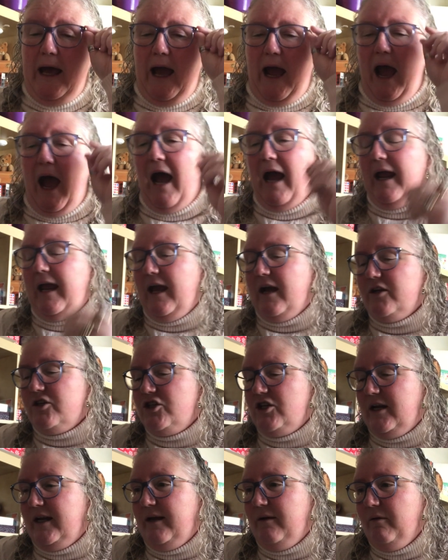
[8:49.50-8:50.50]
I
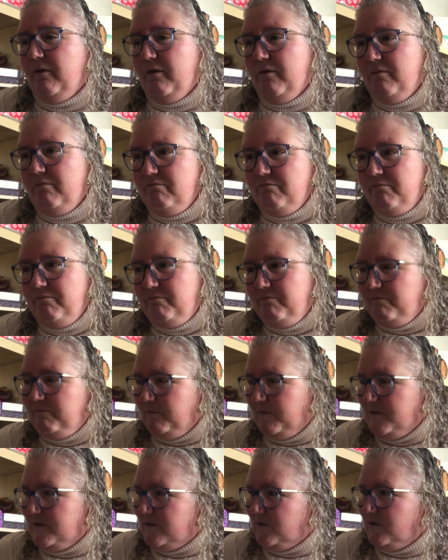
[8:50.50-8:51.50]
actually
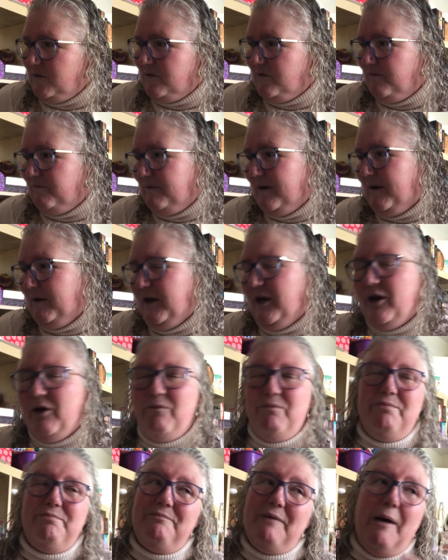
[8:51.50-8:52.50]
was sort of, you
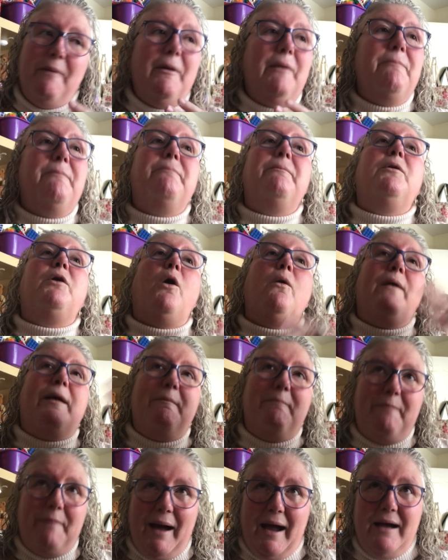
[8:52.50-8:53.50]
know,
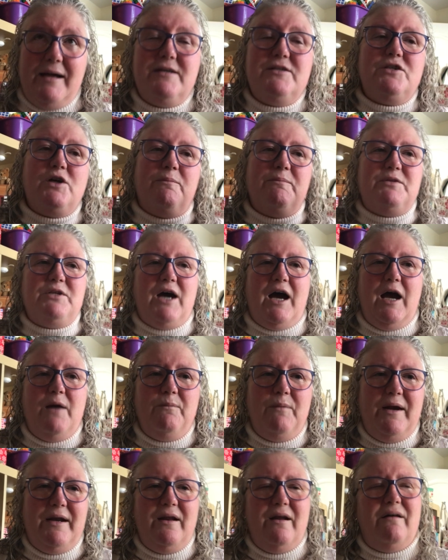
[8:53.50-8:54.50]
going back sometime
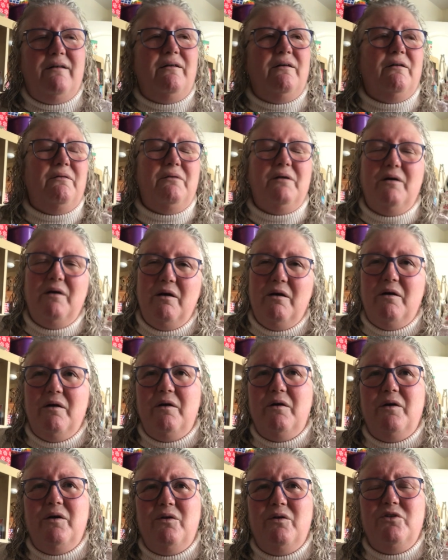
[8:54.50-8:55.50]
when,
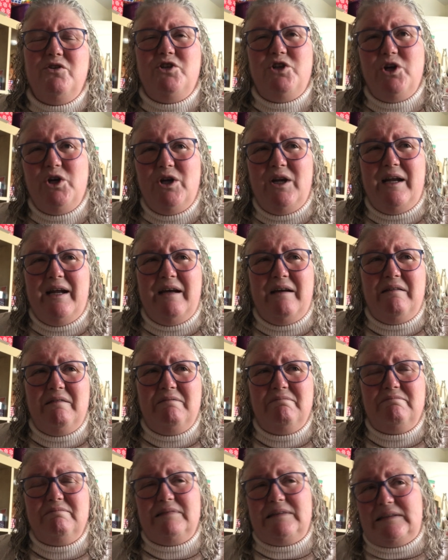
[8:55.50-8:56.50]
journaling,
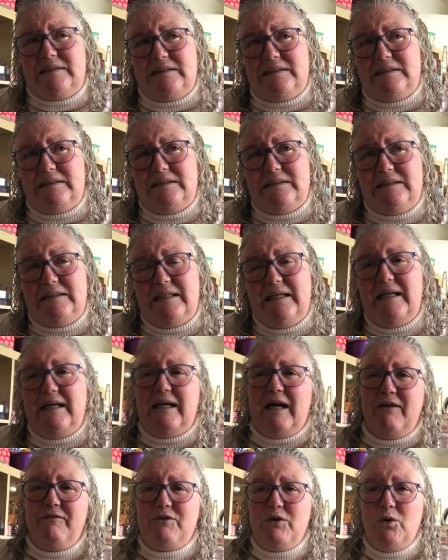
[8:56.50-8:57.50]

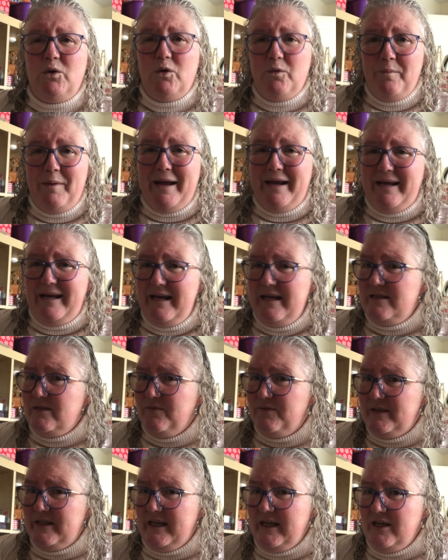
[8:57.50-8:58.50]
after all my years
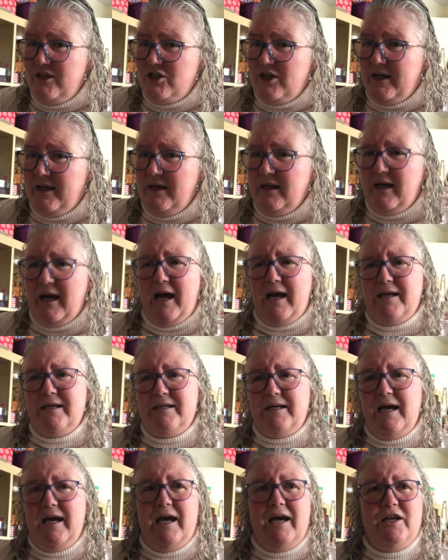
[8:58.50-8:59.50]
of teaching
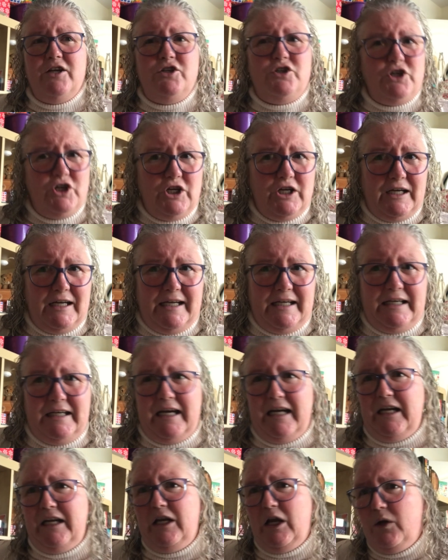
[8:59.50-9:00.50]
and journaling
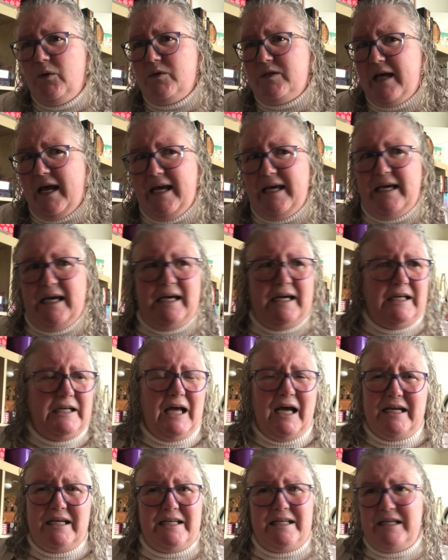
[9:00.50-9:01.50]
and note-taking,
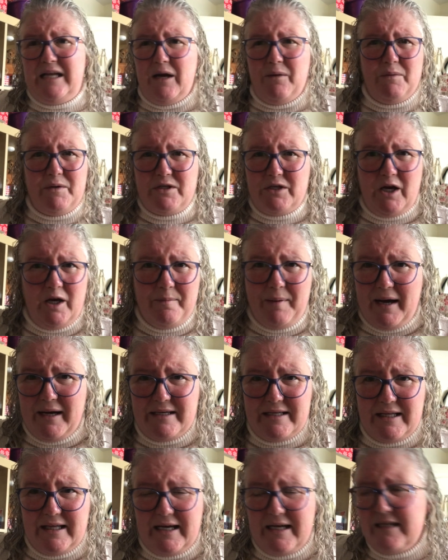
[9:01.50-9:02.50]
and did I want to go back
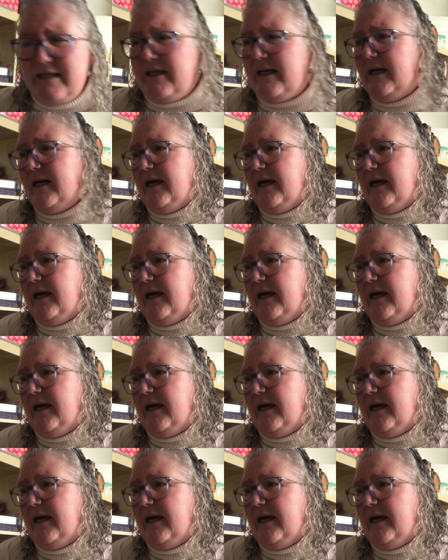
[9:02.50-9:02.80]
to that?